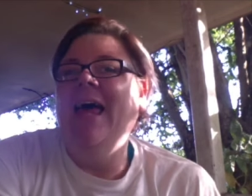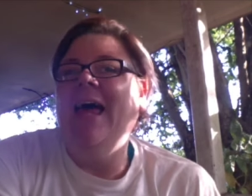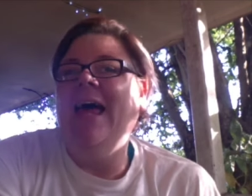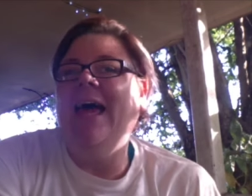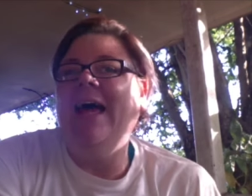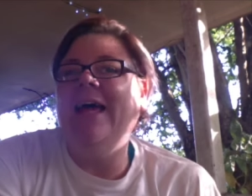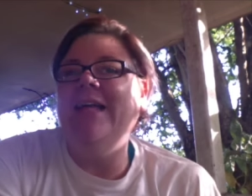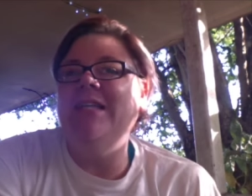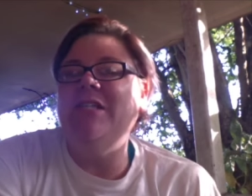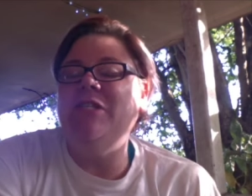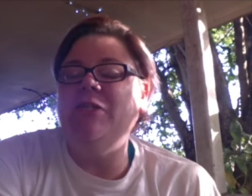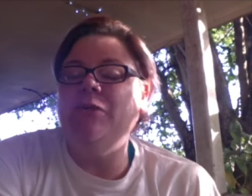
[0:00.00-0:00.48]

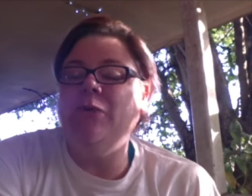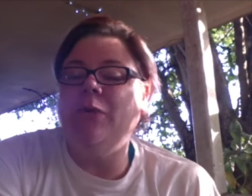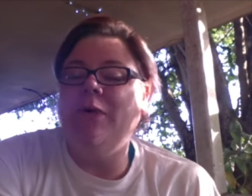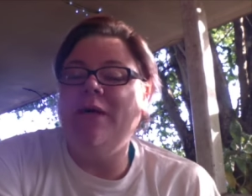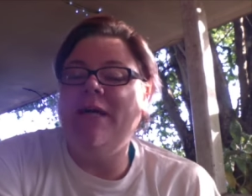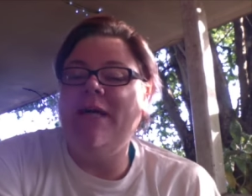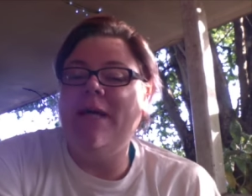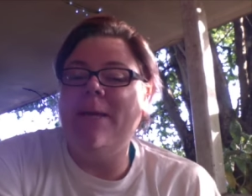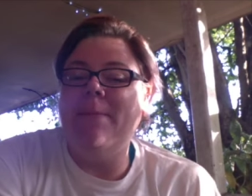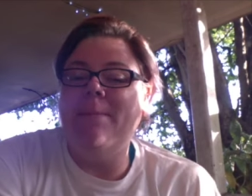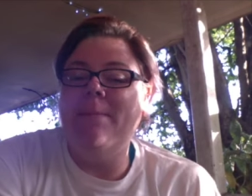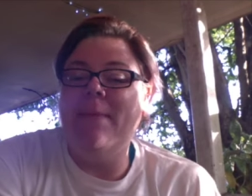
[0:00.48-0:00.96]
and saw
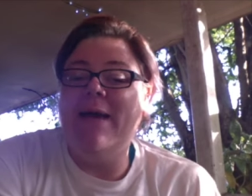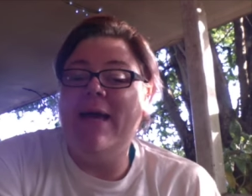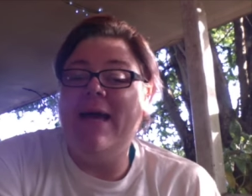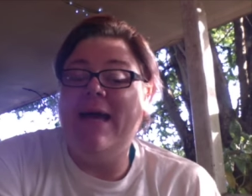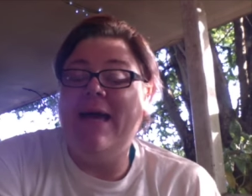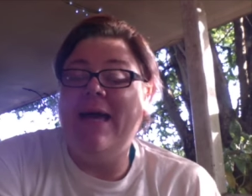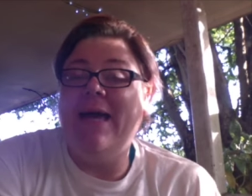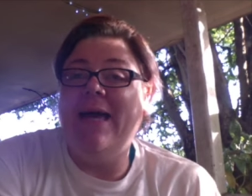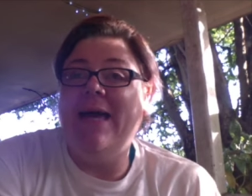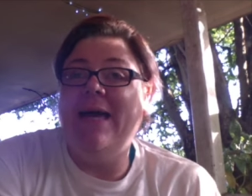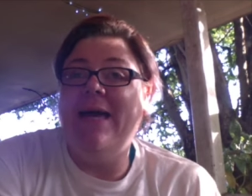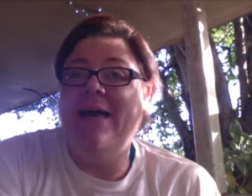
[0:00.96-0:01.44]
him,
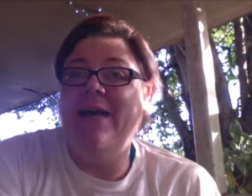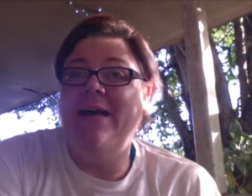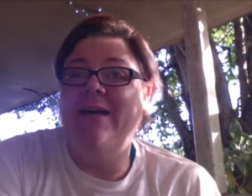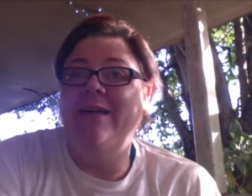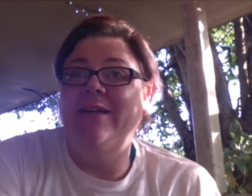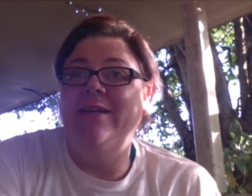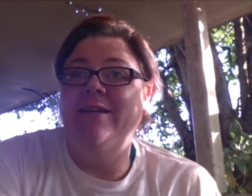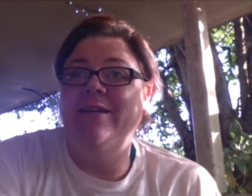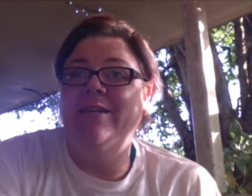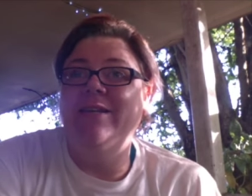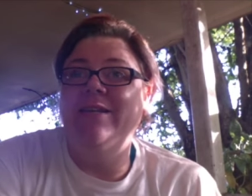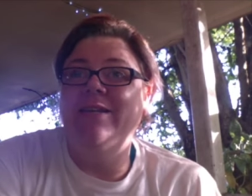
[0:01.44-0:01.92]

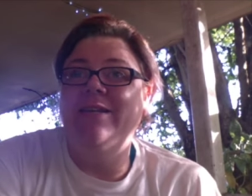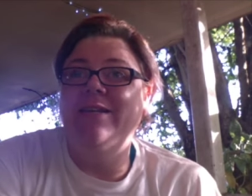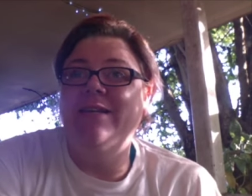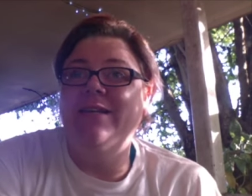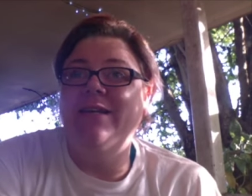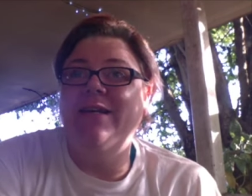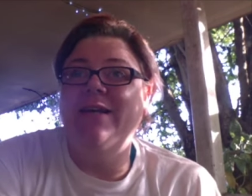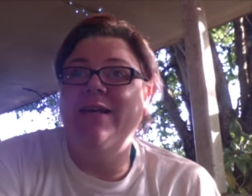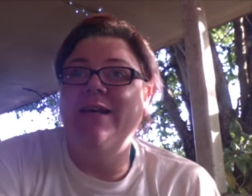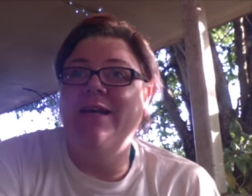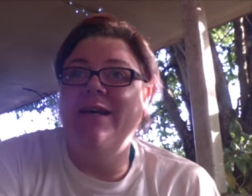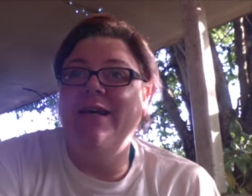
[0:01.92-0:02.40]
and
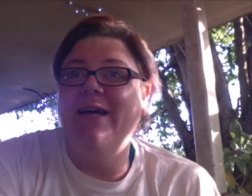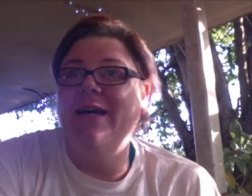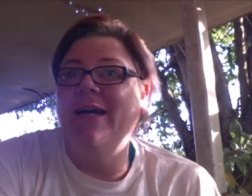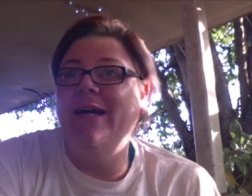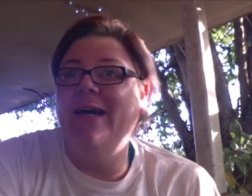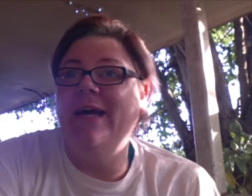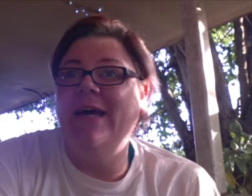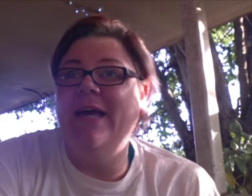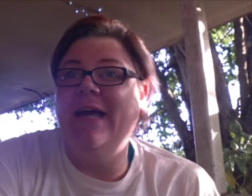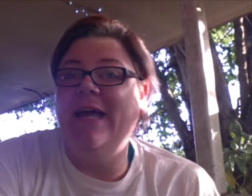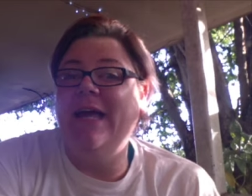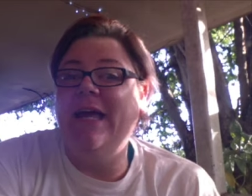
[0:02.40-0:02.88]

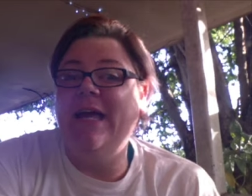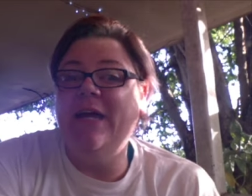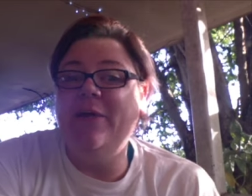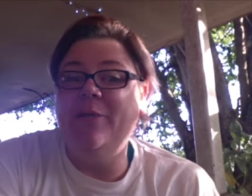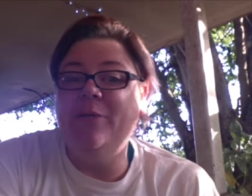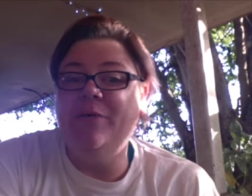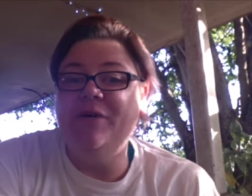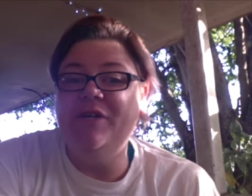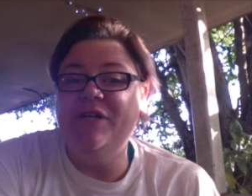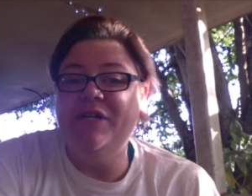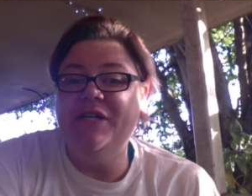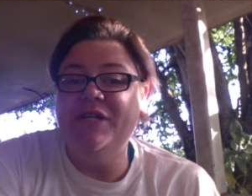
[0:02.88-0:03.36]
he
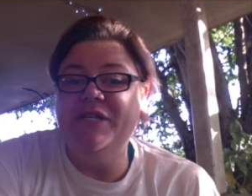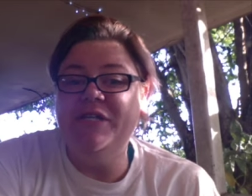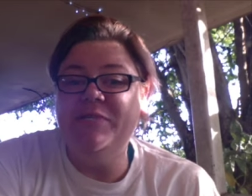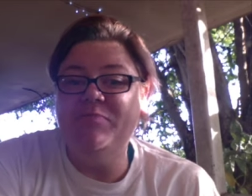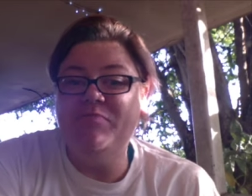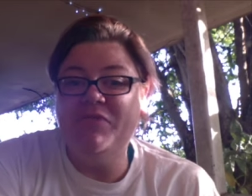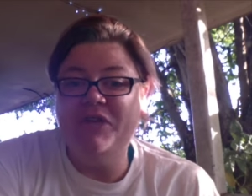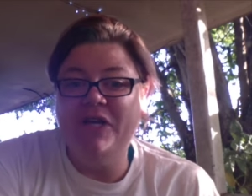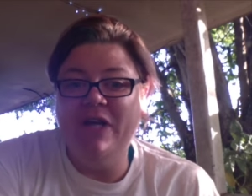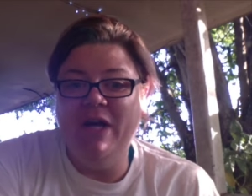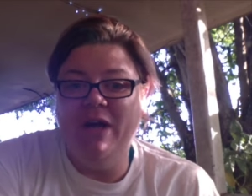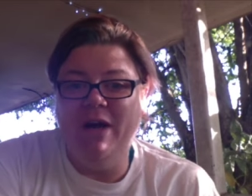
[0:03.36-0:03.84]
was
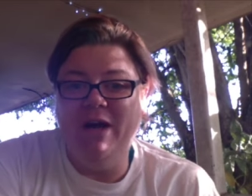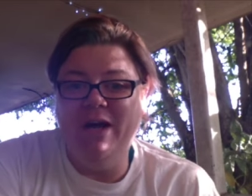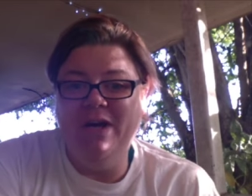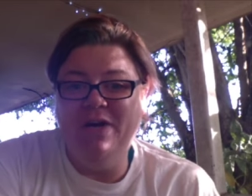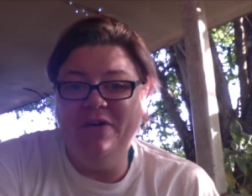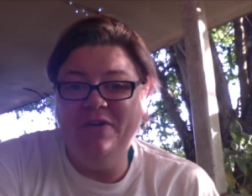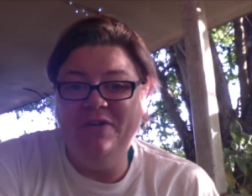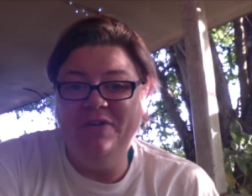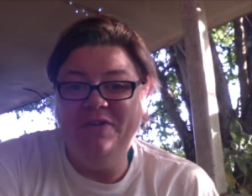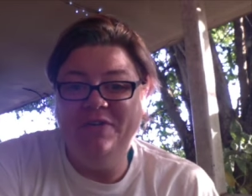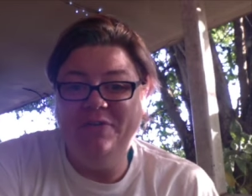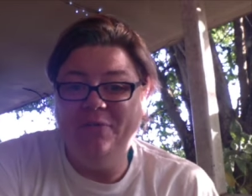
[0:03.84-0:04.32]
pretty high
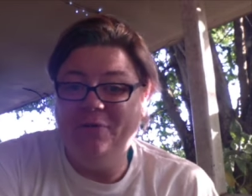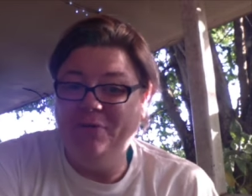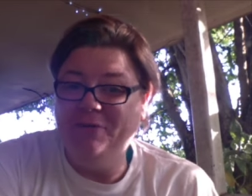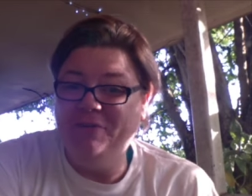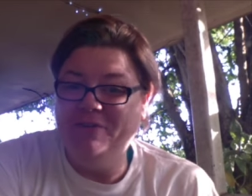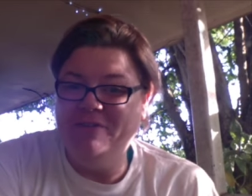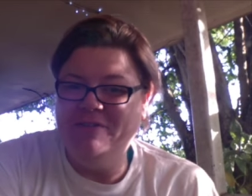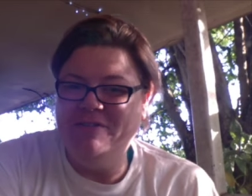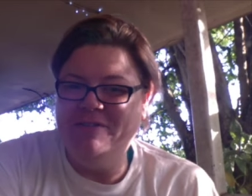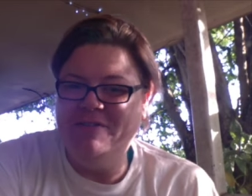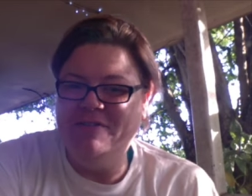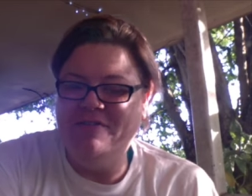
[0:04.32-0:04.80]
on all
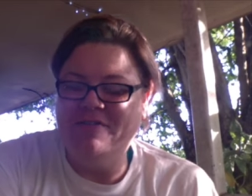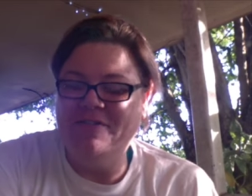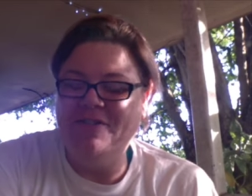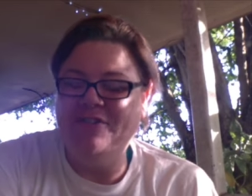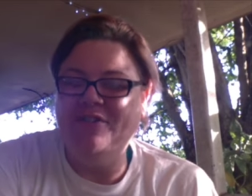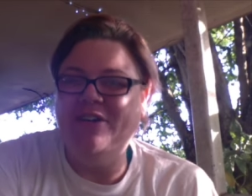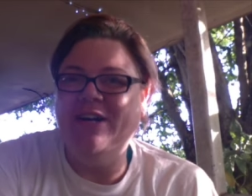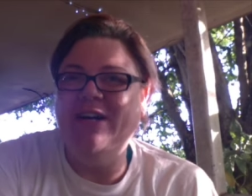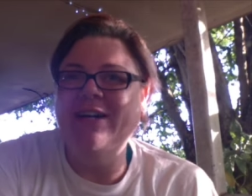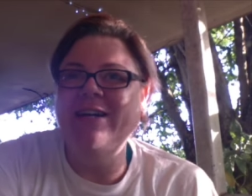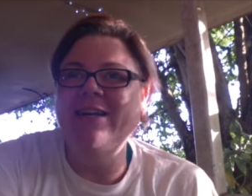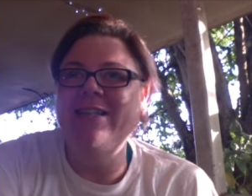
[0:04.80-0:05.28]
sorts of different
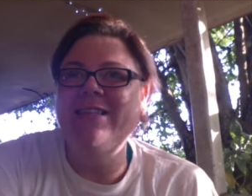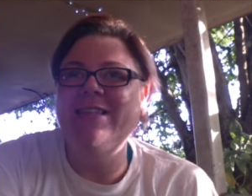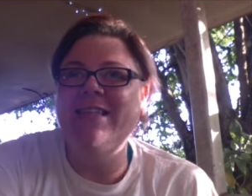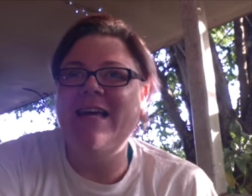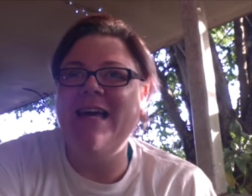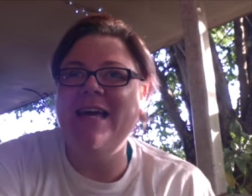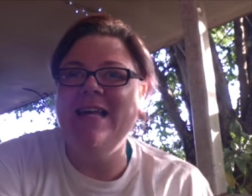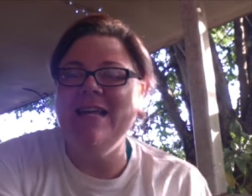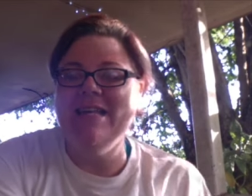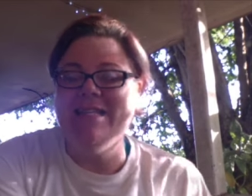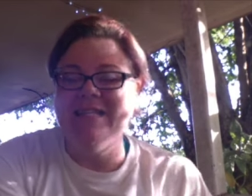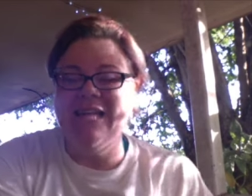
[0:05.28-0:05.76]
drugs,
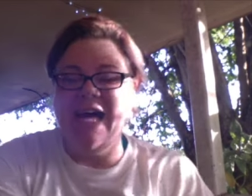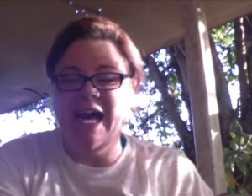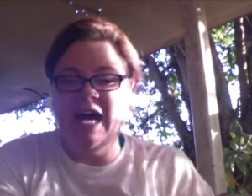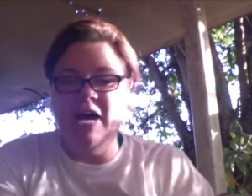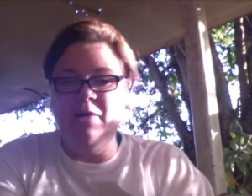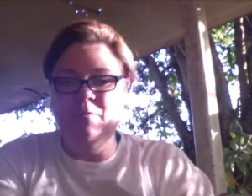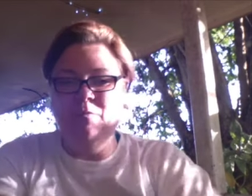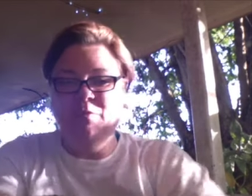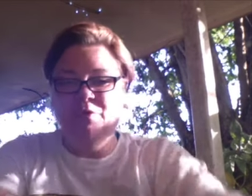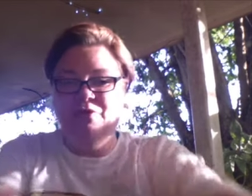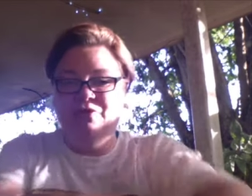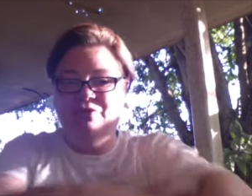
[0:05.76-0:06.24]
and his
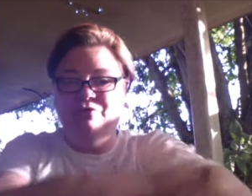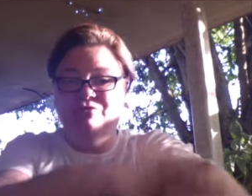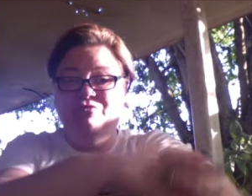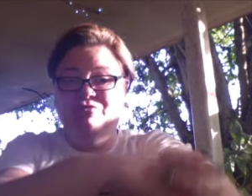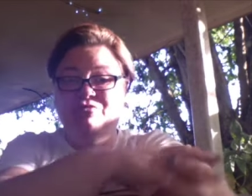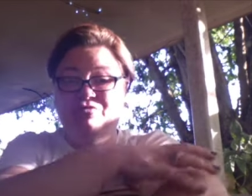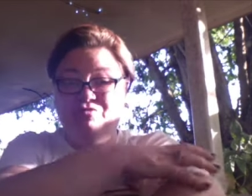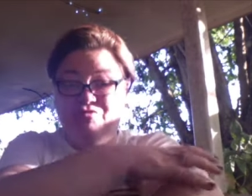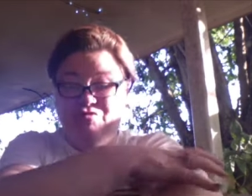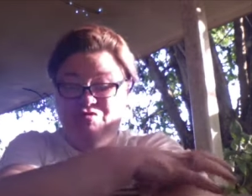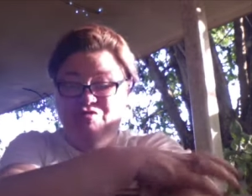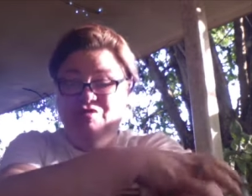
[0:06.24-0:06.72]
arm was
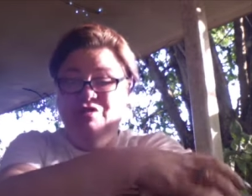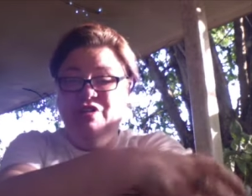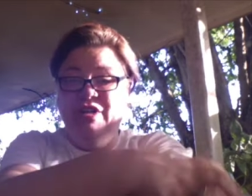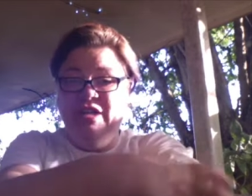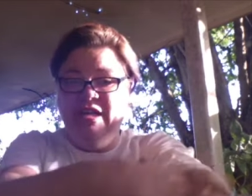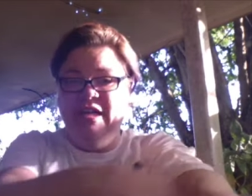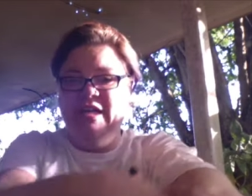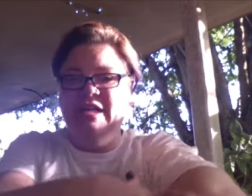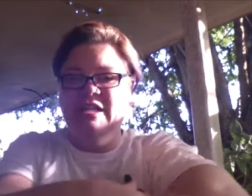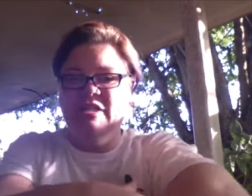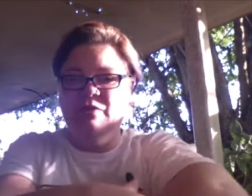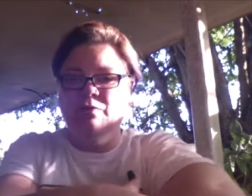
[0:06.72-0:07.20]

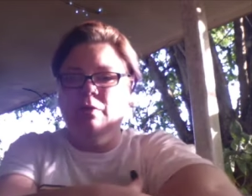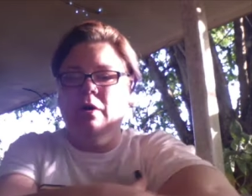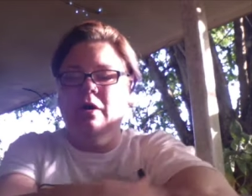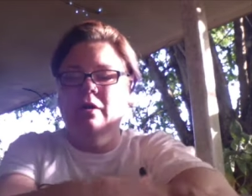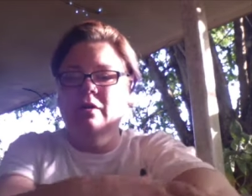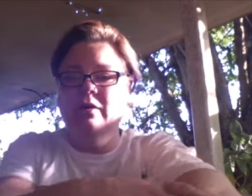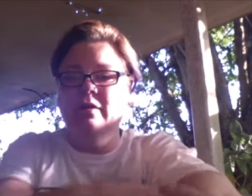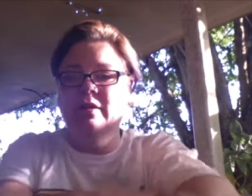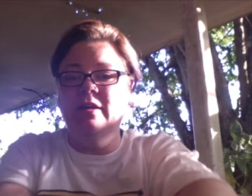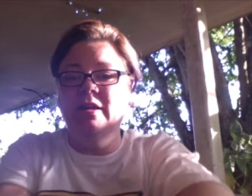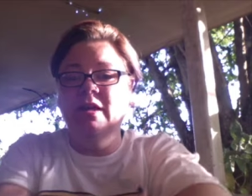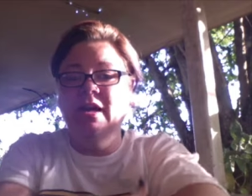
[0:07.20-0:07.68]
really
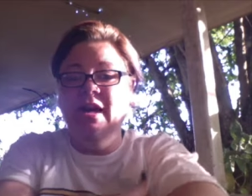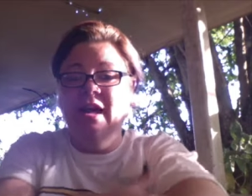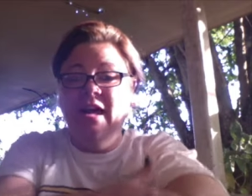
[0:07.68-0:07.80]
swollen.